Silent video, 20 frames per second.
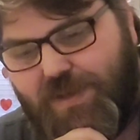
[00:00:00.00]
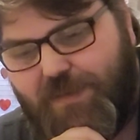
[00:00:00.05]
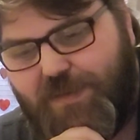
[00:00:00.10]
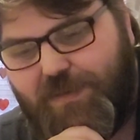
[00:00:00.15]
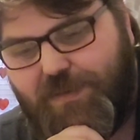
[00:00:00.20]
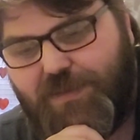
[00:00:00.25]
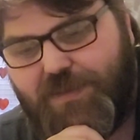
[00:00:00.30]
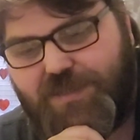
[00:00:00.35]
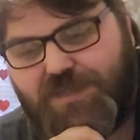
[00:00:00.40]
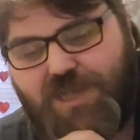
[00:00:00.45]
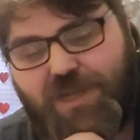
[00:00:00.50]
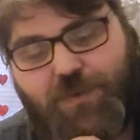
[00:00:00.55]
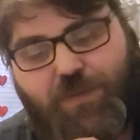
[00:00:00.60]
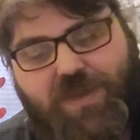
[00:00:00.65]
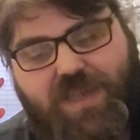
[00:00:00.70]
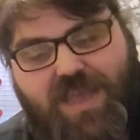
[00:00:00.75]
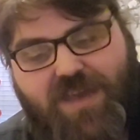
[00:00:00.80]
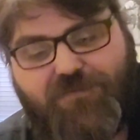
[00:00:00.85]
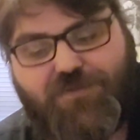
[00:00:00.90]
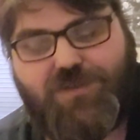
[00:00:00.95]
coming up on the channel.
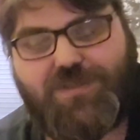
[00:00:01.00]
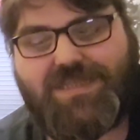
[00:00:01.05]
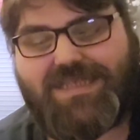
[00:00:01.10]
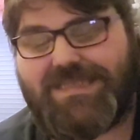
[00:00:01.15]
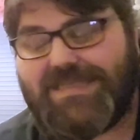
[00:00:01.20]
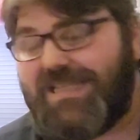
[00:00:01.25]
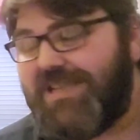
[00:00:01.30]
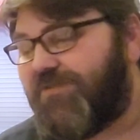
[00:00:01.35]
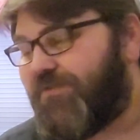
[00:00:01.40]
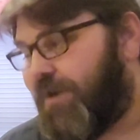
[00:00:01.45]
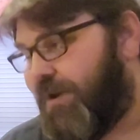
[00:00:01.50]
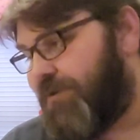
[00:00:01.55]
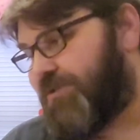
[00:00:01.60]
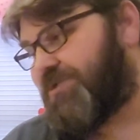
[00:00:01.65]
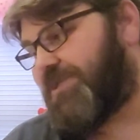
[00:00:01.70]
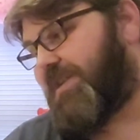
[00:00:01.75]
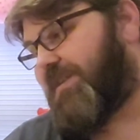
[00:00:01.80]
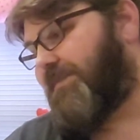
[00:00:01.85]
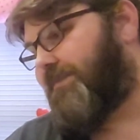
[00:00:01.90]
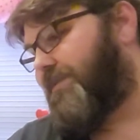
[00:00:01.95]
We have got Disney
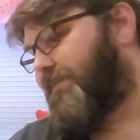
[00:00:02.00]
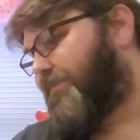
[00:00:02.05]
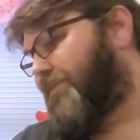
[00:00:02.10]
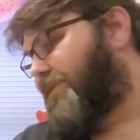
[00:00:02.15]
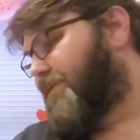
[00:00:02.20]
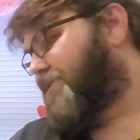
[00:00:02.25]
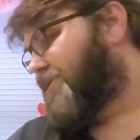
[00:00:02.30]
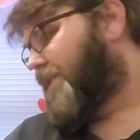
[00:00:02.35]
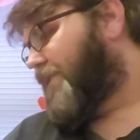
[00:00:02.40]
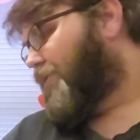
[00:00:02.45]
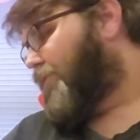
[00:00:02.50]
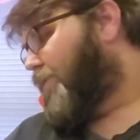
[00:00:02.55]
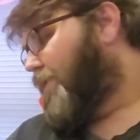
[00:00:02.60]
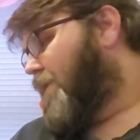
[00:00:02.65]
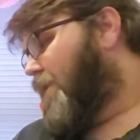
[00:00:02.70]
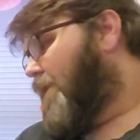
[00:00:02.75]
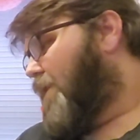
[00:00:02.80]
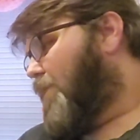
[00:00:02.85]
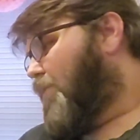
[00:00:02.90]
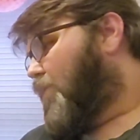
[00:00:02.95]
Crochet coming up on the channel.
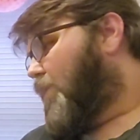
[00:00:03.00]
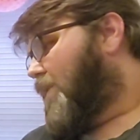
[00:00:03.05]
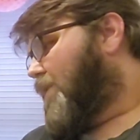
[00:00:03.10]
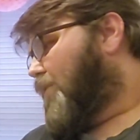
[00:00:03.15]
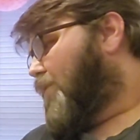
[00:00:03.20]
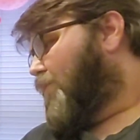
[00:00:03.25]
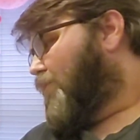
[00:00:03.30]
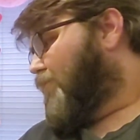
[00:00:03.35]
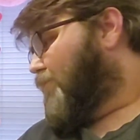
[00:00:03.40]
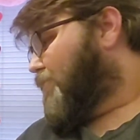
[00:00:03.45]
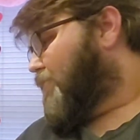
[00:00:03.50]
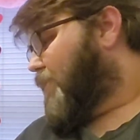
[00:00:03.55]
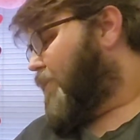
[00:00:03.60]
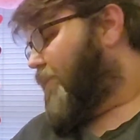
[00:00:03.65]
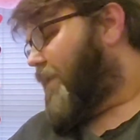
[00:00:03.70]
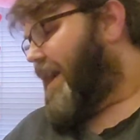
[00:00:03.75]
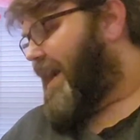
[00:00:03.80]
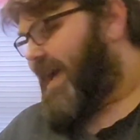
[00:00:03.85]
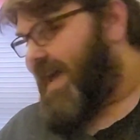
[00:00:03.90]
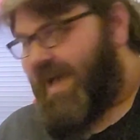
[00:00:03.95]
We
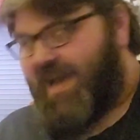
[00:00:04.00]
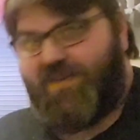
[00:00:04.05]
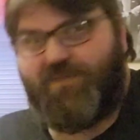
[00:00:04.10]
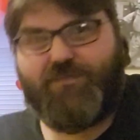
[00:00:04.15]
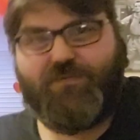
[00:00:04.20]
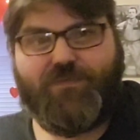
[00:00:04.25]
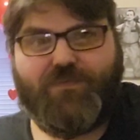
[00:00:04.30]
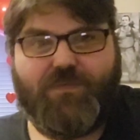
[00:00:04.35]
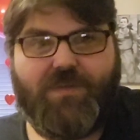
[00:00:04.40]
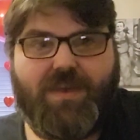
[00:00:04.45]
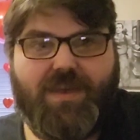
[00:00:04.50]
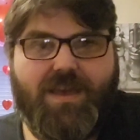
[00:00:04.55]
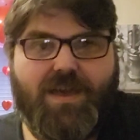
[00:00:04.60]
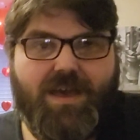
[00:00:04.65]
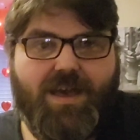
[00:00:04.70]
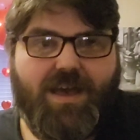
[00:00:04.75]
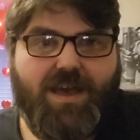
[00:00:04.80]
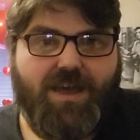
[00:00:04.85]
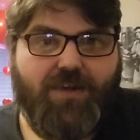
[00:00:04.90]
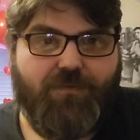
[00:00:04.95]
also have,
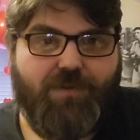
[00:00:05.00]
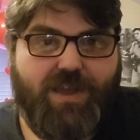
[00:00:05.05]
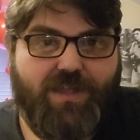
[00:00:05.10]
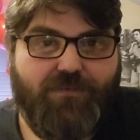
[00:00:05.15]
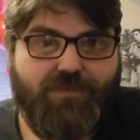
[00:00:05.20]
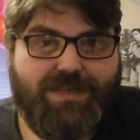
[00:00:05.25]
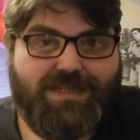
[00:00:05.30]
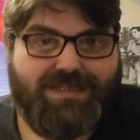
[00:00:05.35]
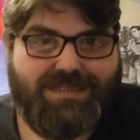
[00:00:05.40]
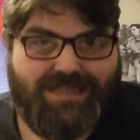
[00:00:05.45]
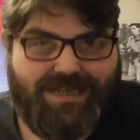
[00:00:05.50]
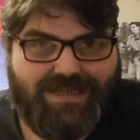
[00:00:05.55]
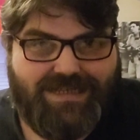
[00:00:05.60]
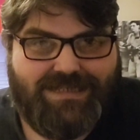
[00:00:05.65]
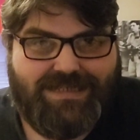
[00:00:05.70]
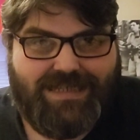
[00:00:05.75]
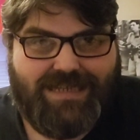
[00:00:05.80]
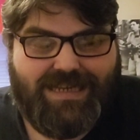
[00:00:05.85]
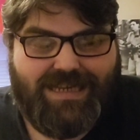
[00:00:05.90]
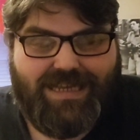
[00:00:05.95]
rather
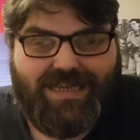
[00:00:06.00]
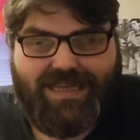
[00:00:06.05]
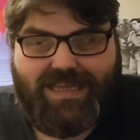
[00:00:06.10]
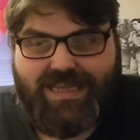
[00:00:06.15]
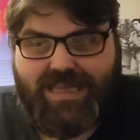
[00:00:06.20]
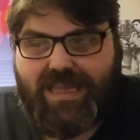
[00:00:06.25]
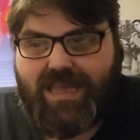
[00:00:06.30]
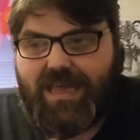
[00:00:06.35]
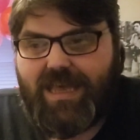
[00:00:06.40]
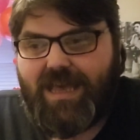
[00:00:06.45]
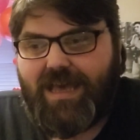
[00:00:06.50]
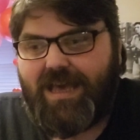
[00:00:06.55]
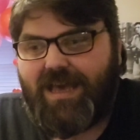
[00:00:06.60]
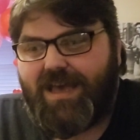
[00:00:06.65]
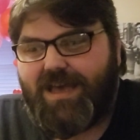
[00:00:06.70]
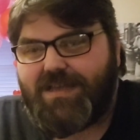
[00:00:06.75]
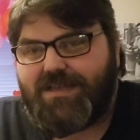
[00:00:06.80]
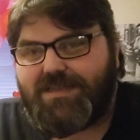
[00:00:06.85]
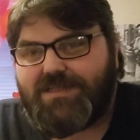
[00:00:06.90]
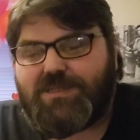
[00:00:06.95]
excitingly,
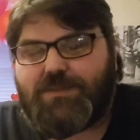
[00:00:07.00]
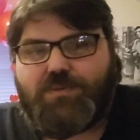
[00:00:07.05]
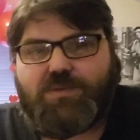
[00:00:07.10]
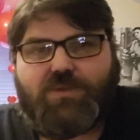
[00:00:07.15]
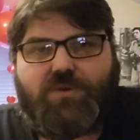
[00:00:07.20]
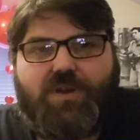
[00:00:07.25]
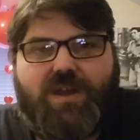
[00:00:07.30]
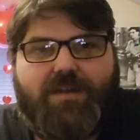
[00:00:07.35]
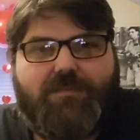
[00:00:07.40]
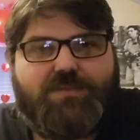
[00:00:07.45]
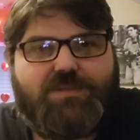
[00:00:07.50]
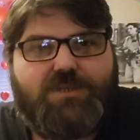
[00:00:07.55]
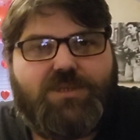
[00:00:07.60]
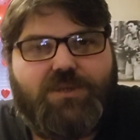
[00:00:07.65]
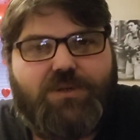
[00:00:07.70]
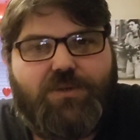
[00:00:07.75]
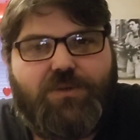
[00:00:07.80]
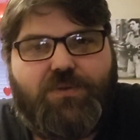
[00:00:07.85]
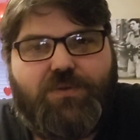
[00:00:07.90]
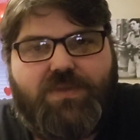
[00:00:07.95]
subscribe
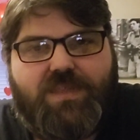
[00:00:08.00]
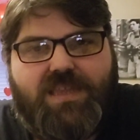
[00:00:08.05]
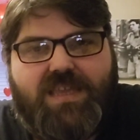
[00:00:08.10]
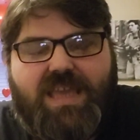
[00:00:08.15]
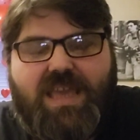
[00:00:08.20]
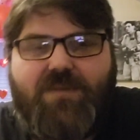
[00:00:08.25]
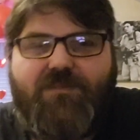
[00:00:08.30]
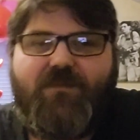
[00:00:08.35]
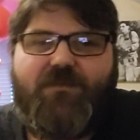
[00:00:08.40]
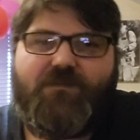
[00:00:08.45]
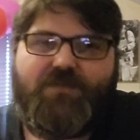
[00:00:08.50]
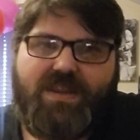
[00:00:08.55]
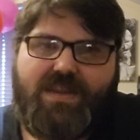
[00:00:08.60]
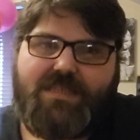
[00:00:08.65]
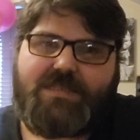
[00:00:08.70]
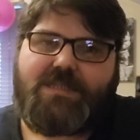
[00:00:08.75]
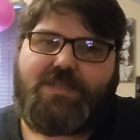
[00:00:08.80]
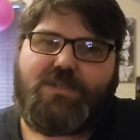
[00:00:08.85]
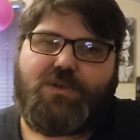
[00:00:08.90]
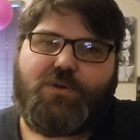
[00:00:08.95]
to the
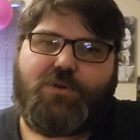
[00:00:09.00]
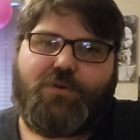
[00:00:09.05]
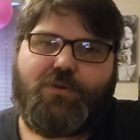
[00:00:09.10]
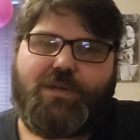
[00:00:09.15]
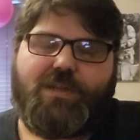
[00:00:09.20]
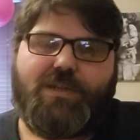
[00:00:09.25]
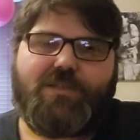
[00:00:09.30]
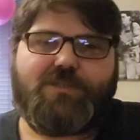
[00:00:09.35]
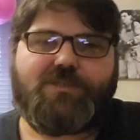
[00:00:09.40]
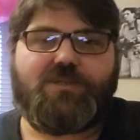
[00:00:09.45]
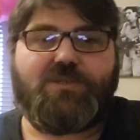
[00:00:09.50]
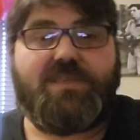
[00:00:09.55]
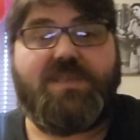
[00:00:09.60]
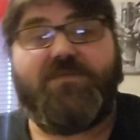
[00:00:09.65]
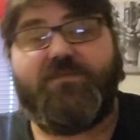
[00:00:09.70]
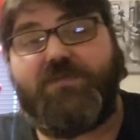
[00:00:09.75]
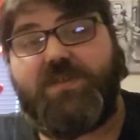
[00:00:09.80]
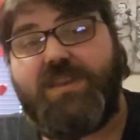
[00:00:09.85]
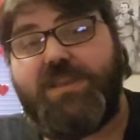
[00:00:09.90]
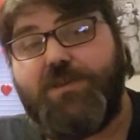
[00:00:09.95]
Infinity Gauntlet. So the
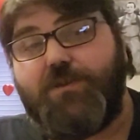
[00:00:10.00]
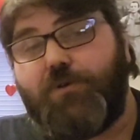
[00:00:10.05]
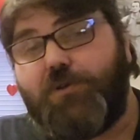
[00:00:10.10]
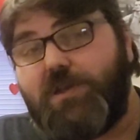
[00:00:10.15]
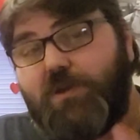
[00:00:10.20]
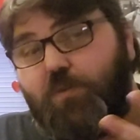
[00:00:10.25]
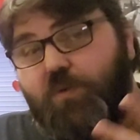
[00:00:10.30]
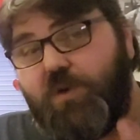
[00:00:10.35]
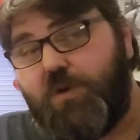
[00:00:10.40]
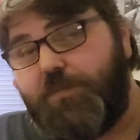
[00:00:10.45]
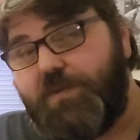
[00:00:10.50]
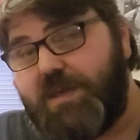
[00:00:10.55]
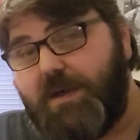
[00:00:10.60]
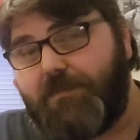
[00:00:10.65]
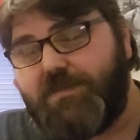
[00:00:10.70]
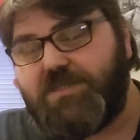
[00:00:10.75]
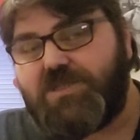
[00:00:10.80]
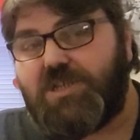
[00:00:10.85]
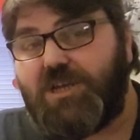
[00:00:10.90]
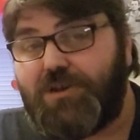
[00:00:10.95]
Infinity Gauntlet will
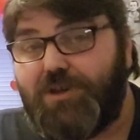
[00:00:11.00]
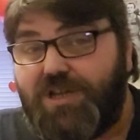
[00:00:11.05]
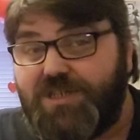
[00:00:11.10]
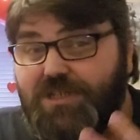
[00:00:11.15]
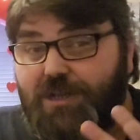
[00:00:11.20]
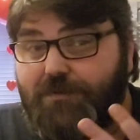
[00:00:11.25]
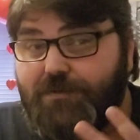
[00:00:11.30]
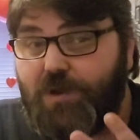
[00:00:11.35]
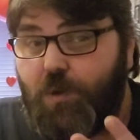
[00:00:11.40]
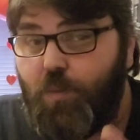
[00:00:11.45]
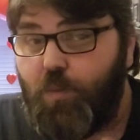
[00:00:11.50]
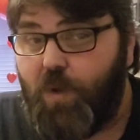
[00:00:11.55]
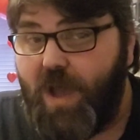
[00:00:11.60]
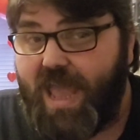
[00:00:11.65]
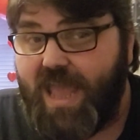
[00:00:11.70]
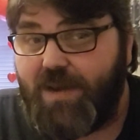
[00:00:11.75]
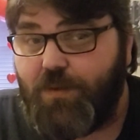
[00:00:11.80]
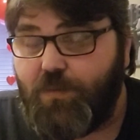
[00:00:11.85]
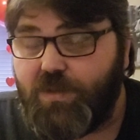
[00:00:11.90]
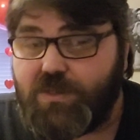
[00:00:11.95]
become to the channel. I don't know
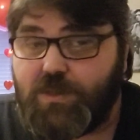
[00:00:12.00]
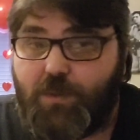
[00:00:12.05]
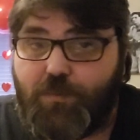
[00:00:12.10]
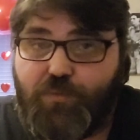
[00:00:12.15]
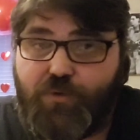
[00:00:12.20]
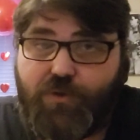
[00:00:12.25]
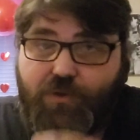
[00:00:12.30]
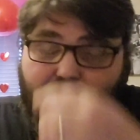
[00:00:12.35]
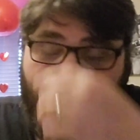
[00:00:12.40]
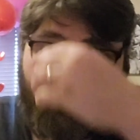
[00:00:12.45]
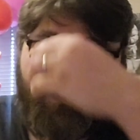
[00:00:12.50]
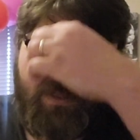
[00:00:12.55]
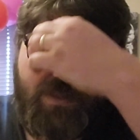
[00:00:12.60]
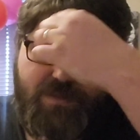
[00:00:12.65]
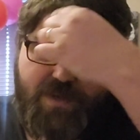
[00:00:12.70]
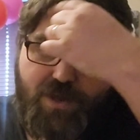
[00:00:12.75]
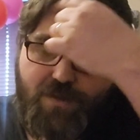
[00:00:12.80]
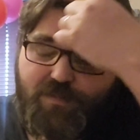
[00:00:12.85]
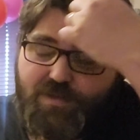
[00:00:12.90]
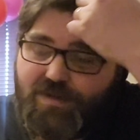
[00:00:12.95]
when. It's on pre-order at the
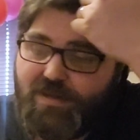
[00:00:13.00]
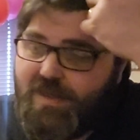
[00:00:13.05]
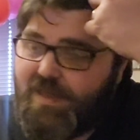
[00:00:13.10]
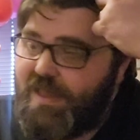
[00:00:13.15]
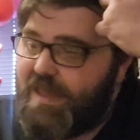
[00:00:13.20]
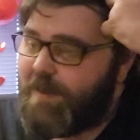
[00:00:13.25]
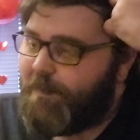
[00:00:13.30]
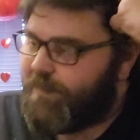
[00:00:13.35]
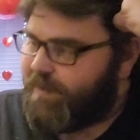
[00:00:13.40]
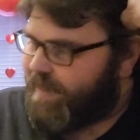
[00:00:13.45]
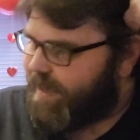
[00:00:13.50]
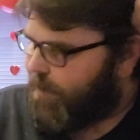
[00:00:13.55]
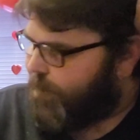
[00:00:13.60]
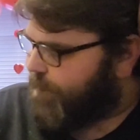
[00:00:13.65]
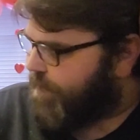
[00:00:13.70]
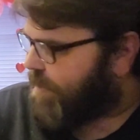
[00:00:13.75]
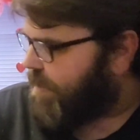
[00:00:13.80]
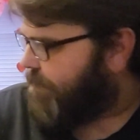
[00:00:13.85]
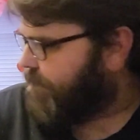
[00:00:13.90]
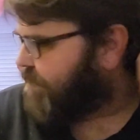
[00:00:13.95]
moment, but that will
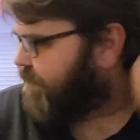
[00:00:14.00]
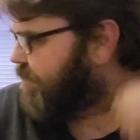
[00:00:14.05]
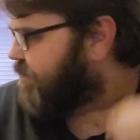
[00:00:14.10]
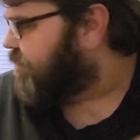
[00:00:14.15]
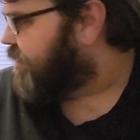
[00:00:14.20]
become to the